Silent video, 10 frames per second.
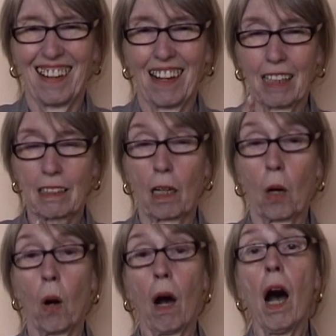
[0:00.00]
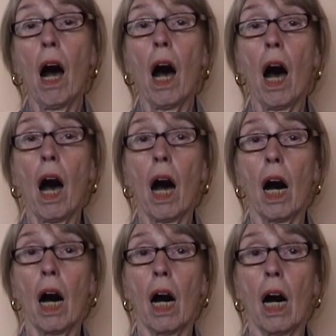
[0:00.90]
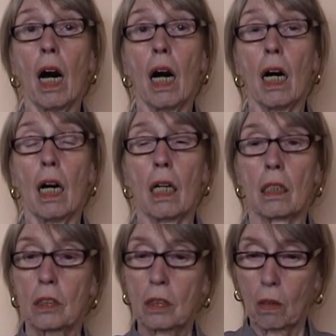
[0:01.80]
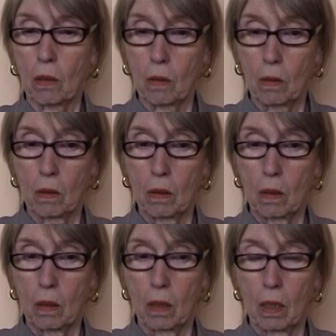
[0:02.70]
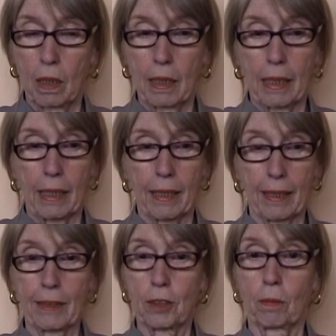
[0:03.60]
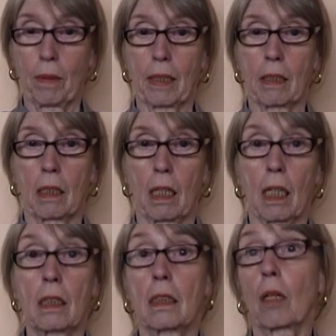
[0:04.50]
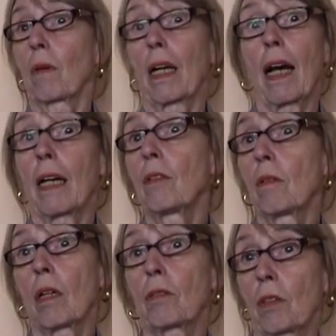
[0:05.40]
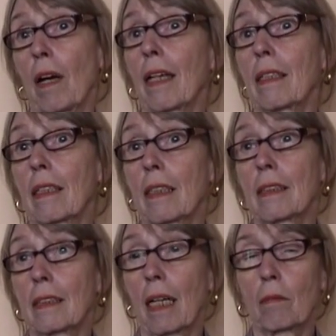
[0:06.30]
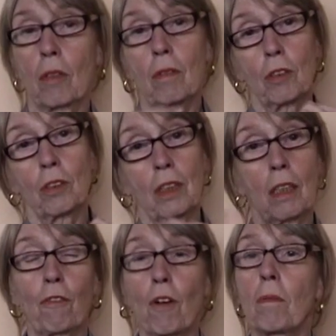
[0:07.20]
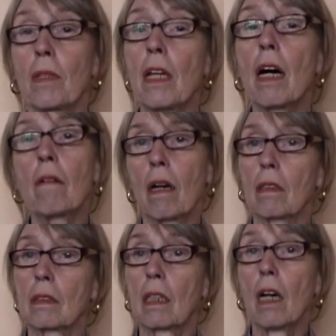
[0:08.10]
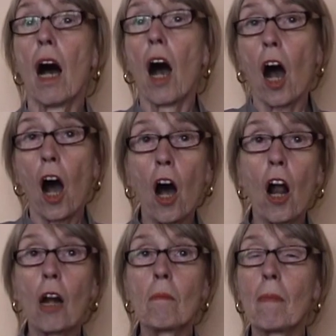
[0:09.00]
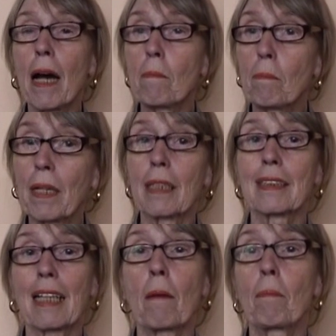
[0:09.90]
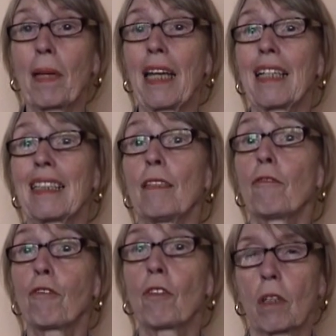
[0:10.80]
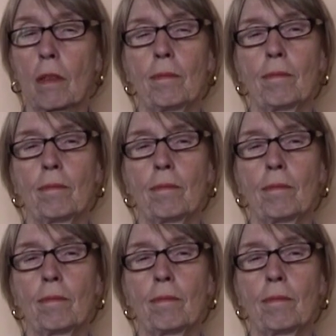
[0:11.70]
I said, oh. So, guess what? I just thought, well, I know how to write things. I'm going to say it from now on. All my bills are paid in full.